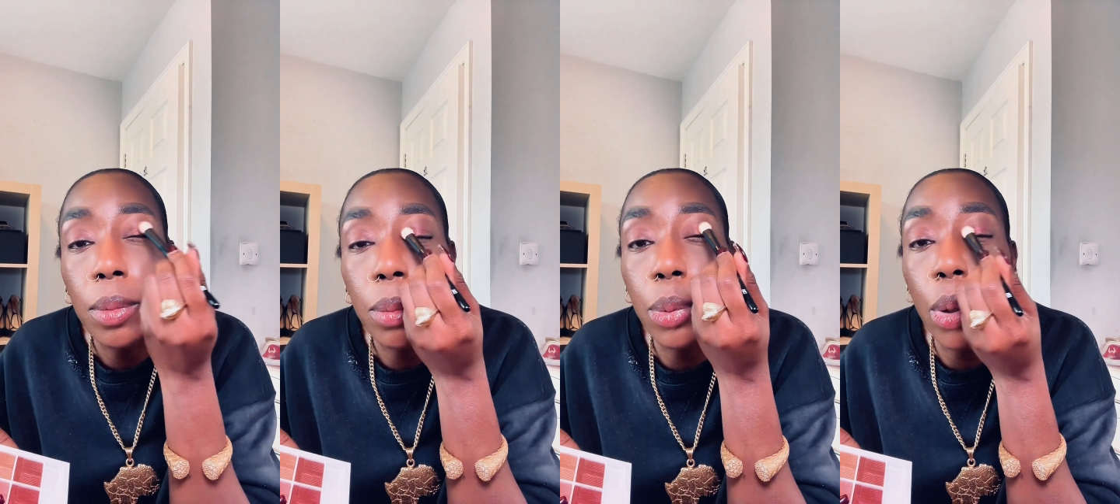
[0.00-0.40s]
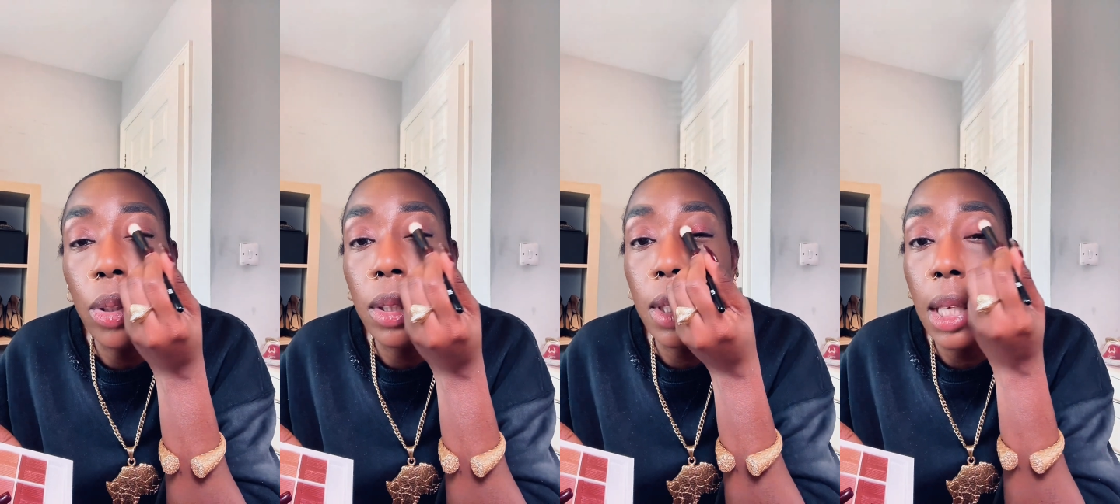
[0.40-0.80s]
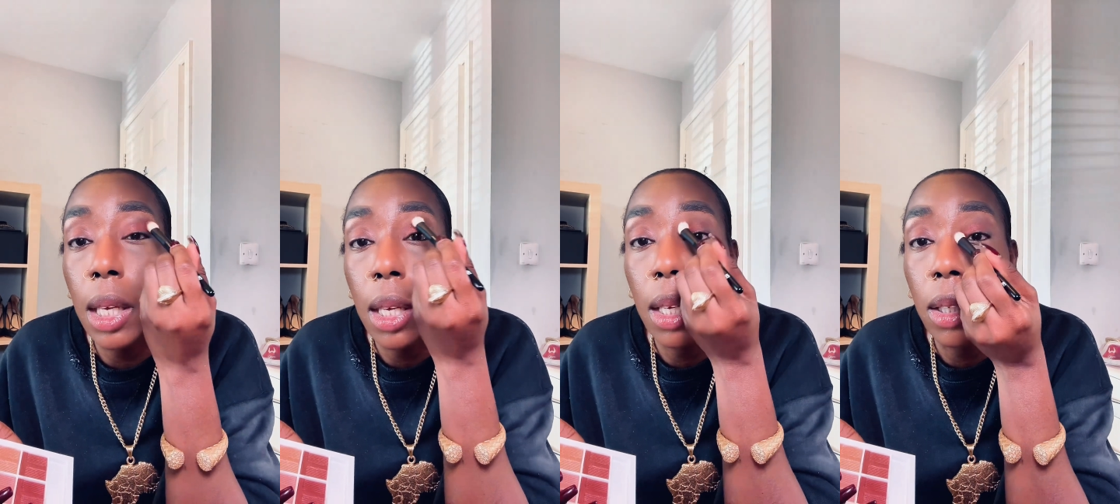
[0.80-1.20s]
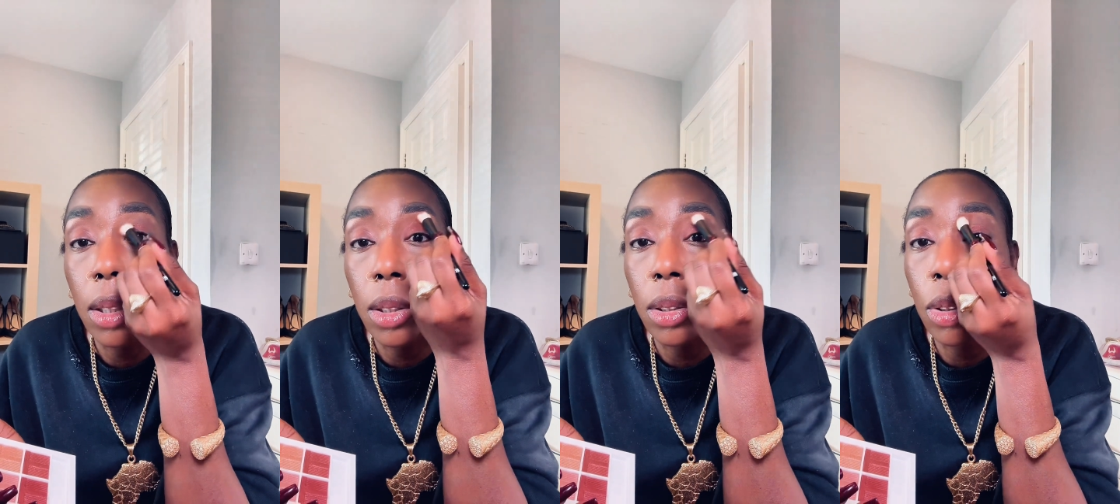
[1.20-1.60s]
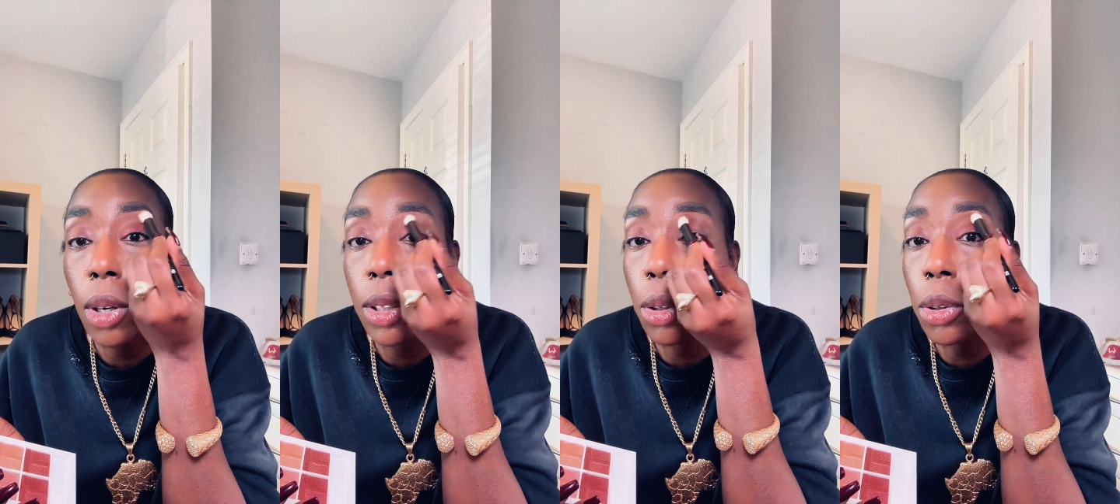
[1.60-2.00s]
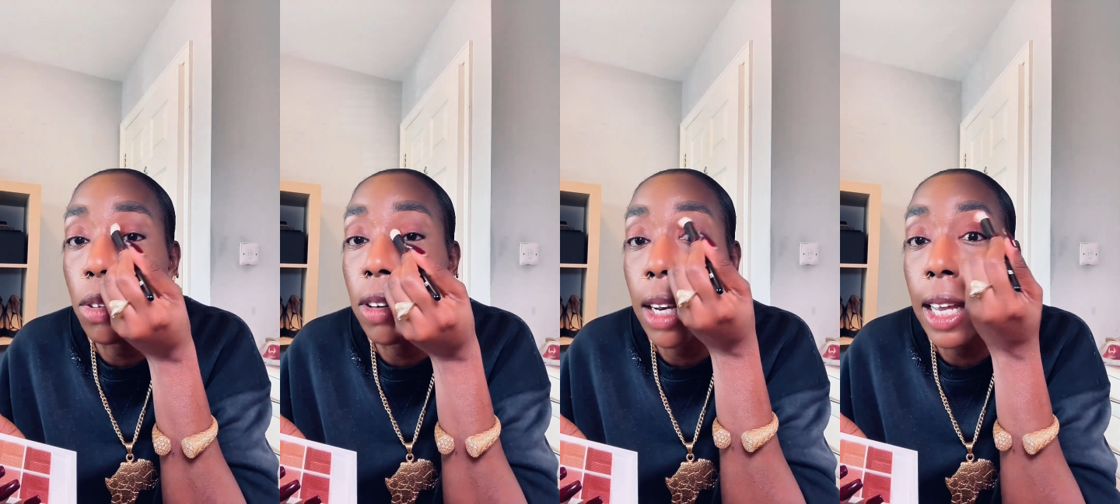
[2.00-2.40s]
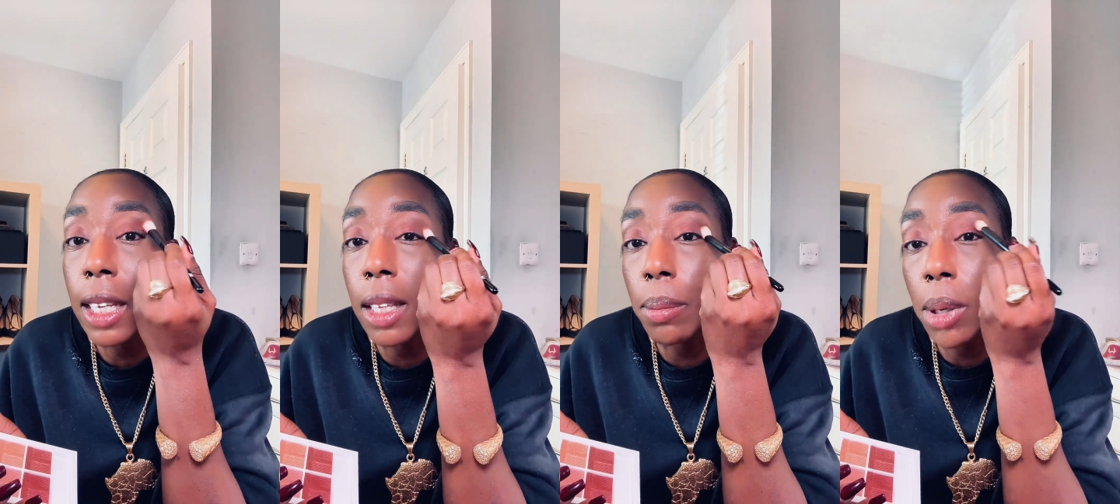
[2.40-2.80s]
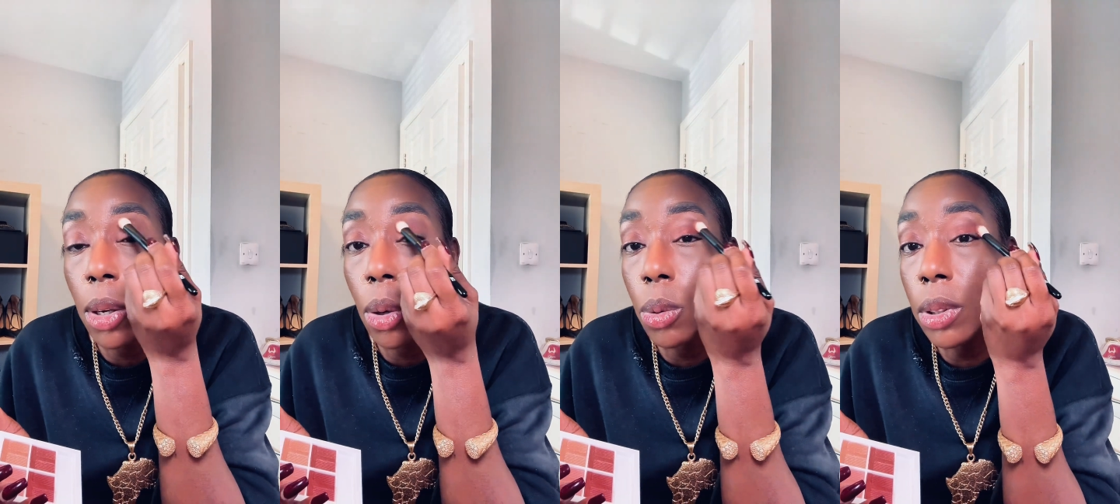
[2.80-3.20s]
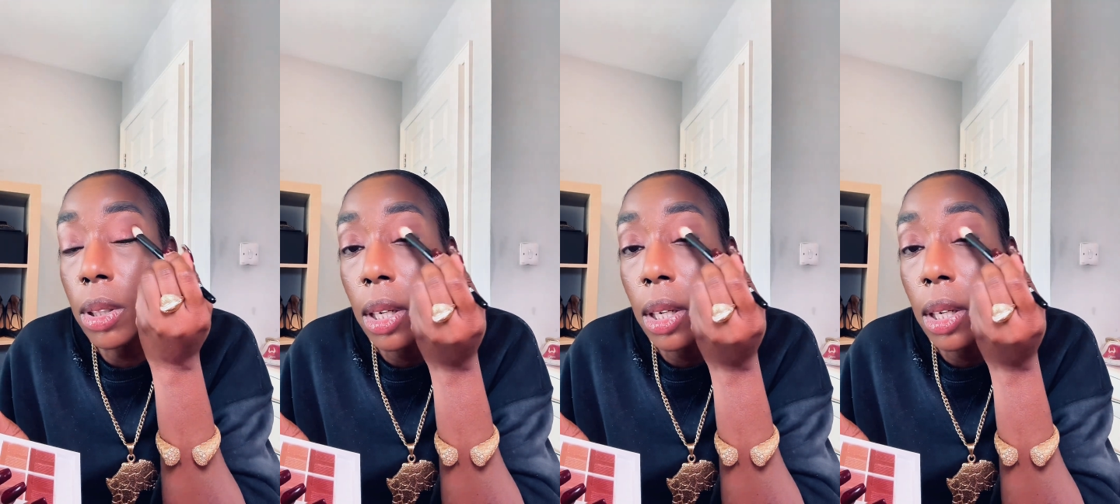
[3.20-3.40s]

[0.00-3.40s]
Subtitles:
bronzy, so I don't know if I like them alone.